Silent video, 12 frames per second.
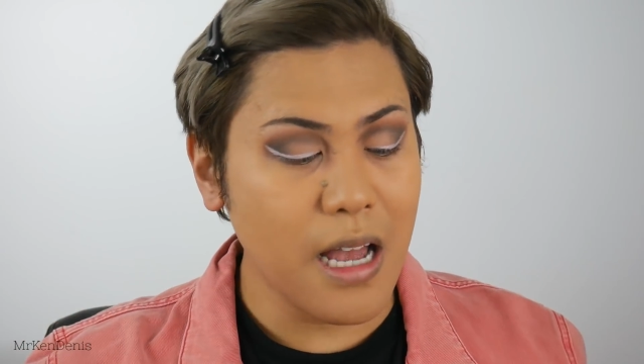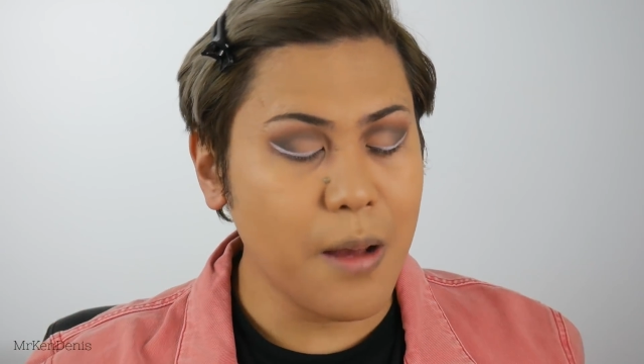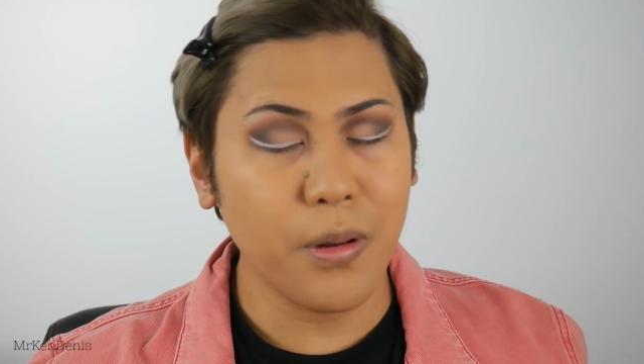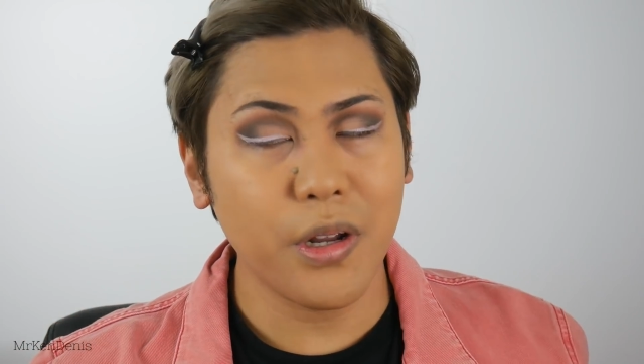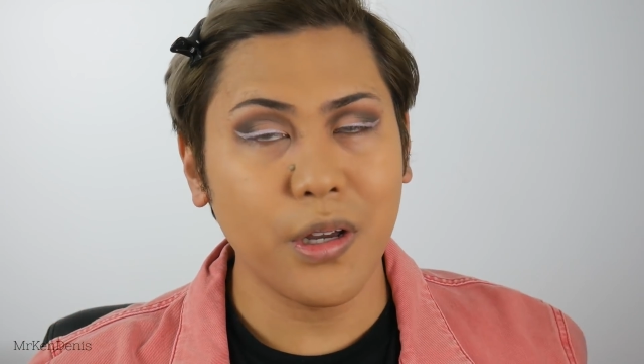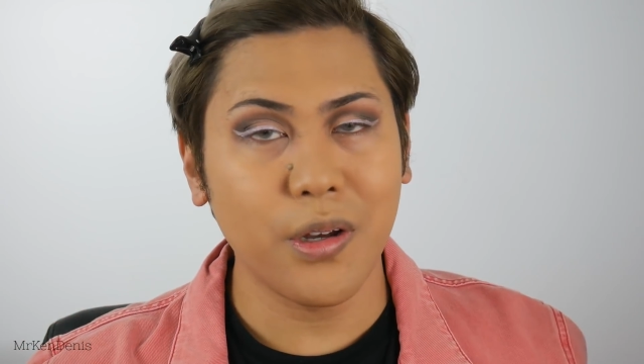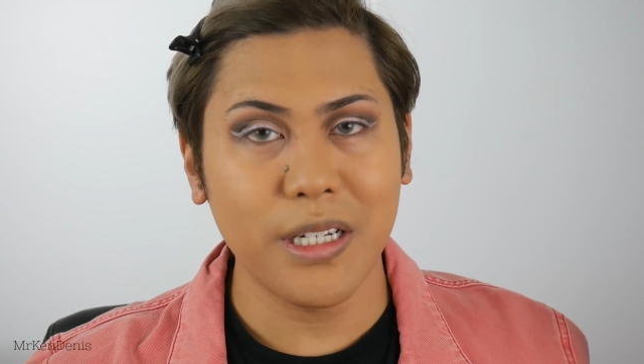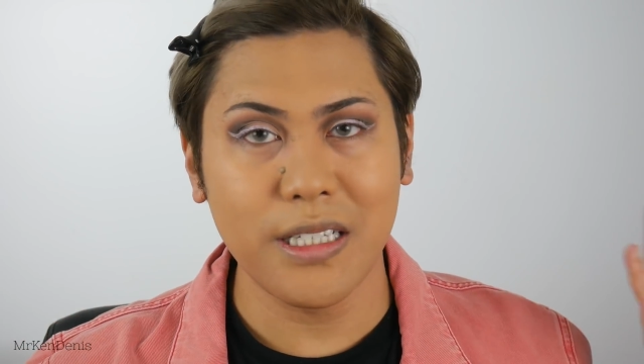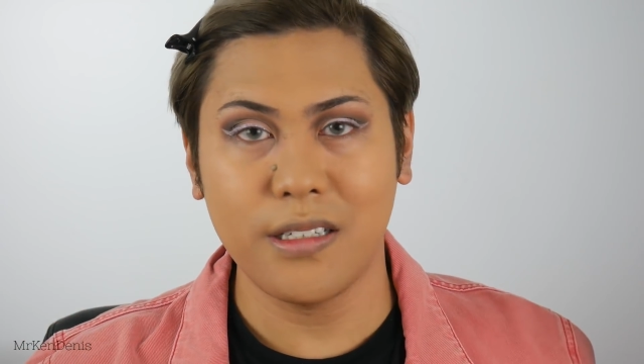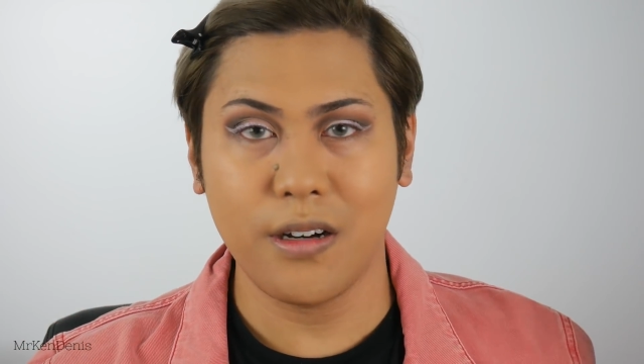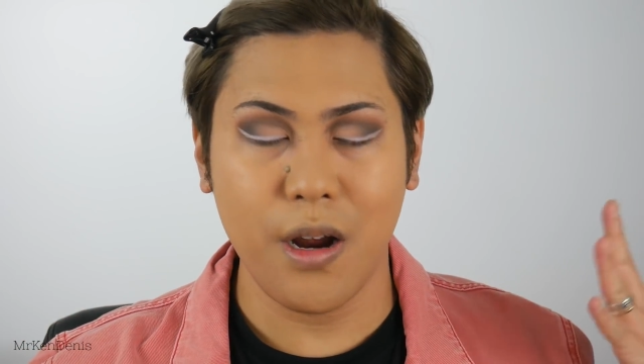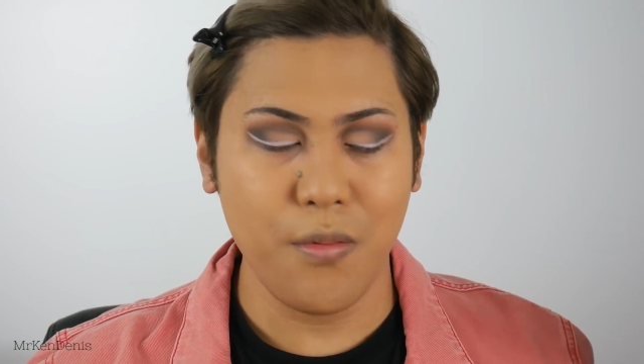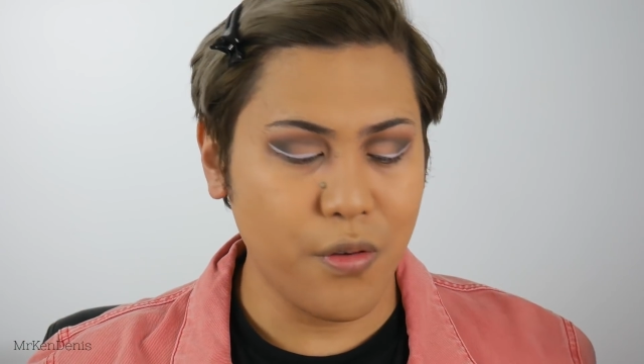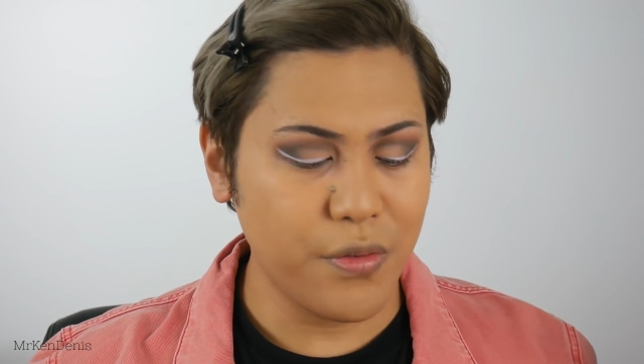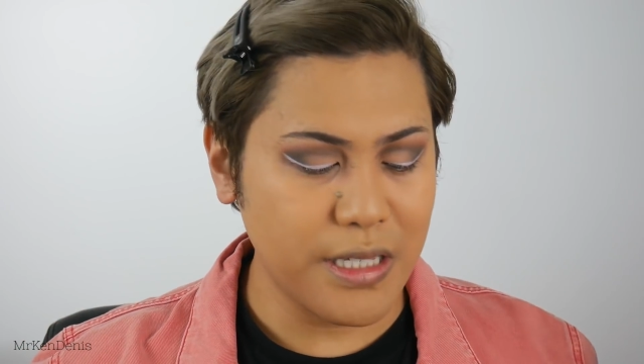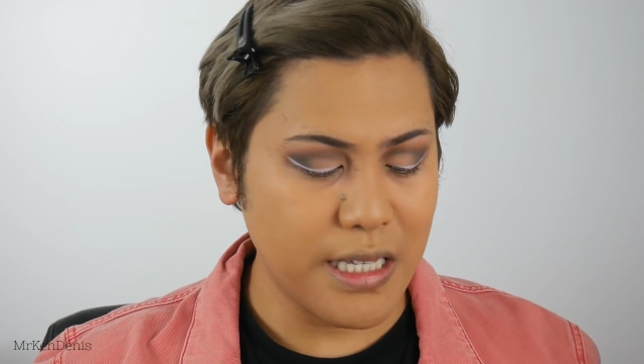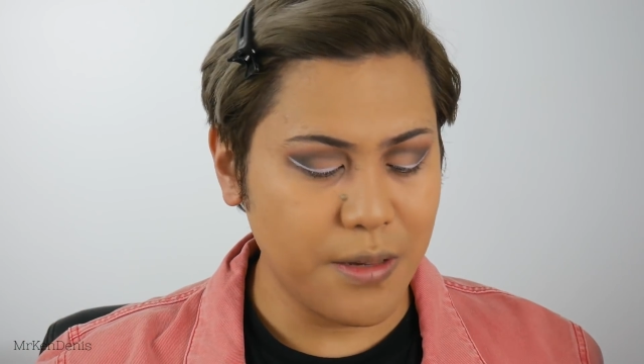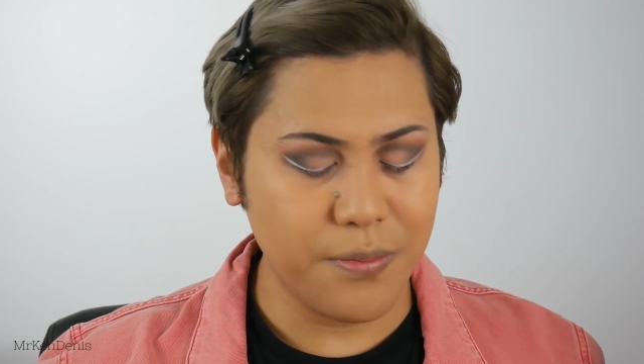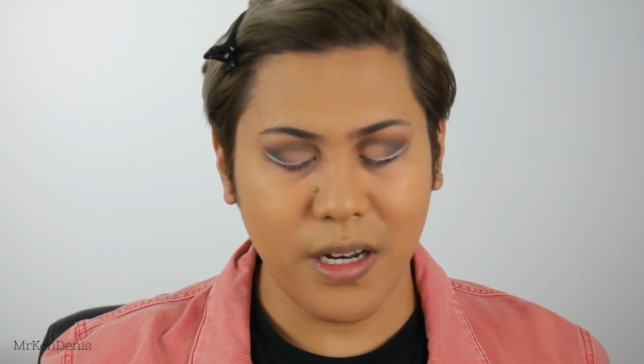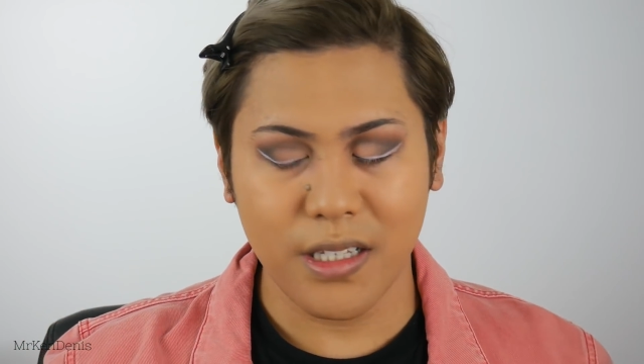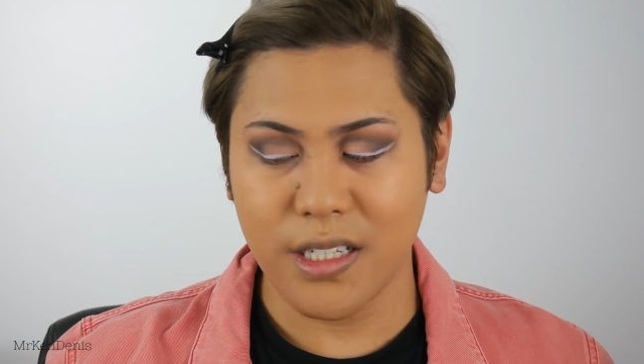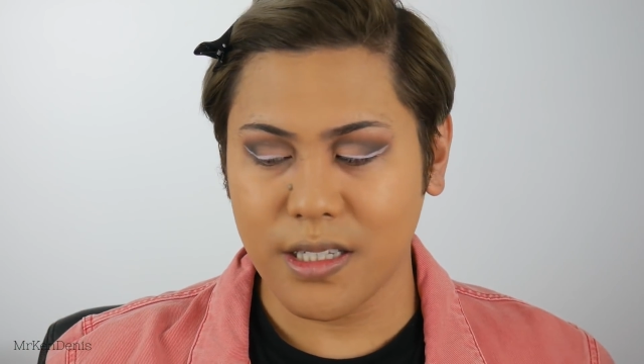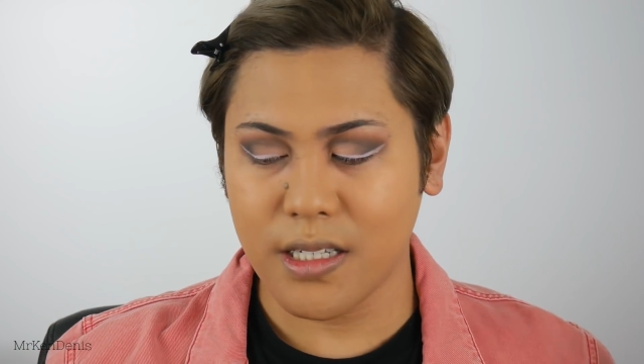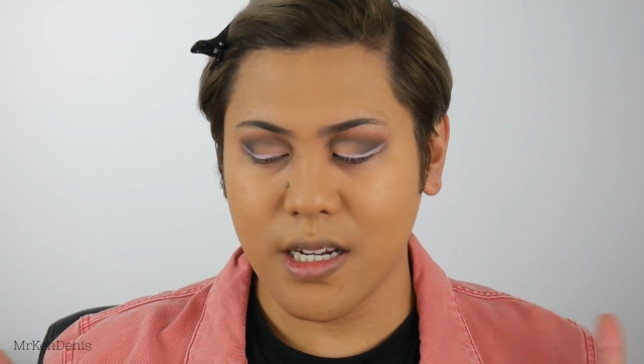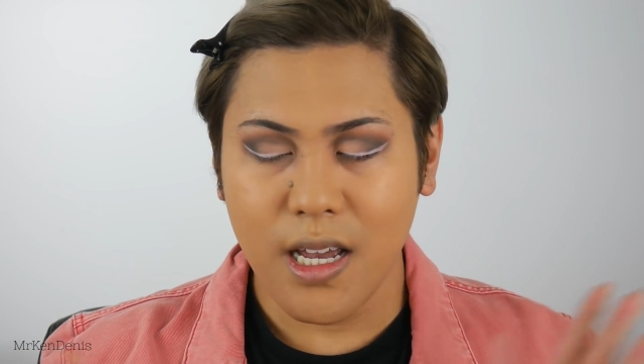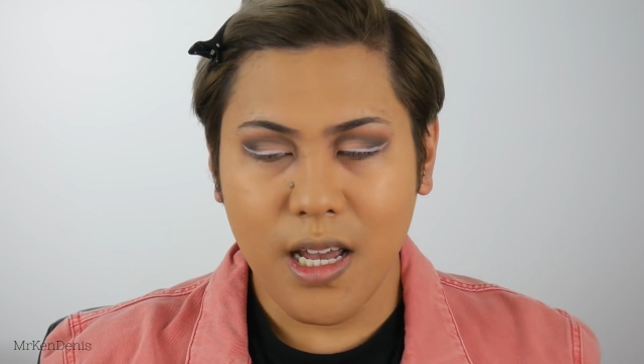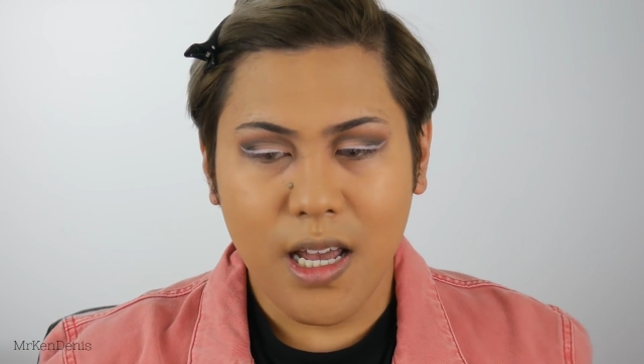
uploading on Instagram obviously, but it's just,